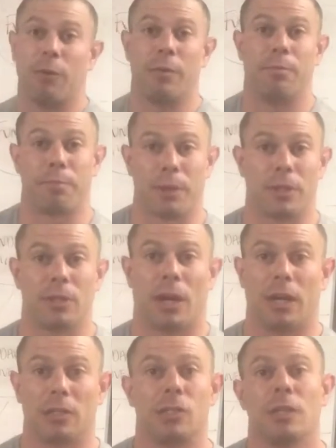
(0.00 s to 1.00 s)
with bird
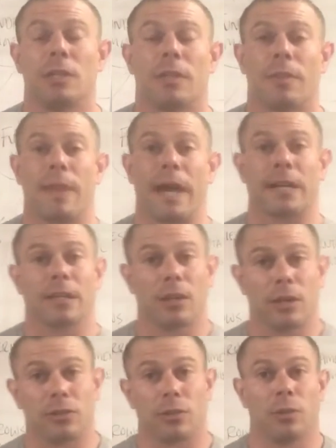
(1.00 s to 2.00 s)
dogs, that
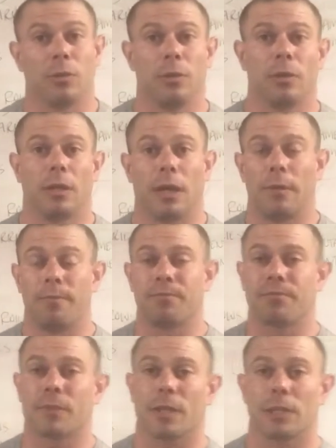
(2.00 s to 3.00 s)
contralateral
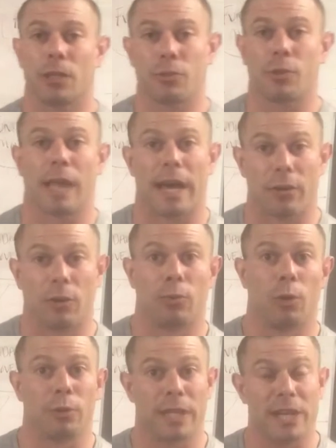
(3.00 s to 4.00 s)

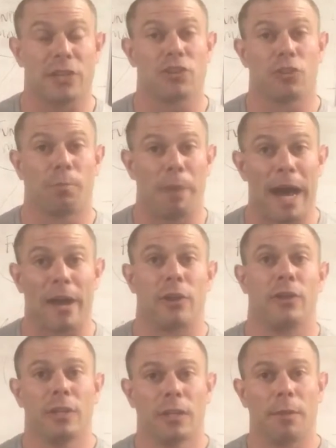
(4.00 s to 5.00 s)
rotational
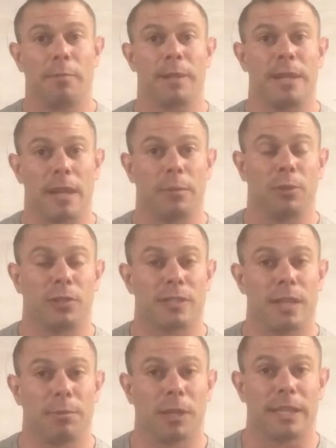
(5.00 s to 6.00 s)
pattern, and being able to
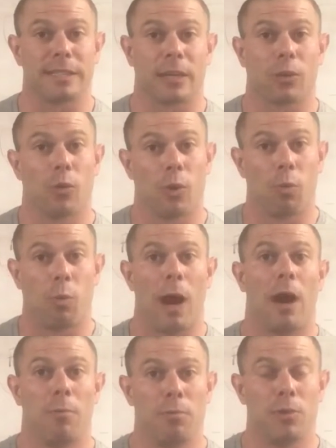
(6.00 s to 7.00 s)
stabilize that core
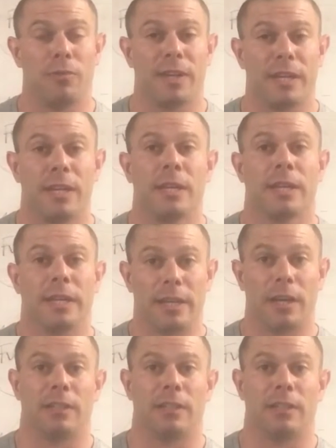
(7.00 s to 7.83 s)
while moving in an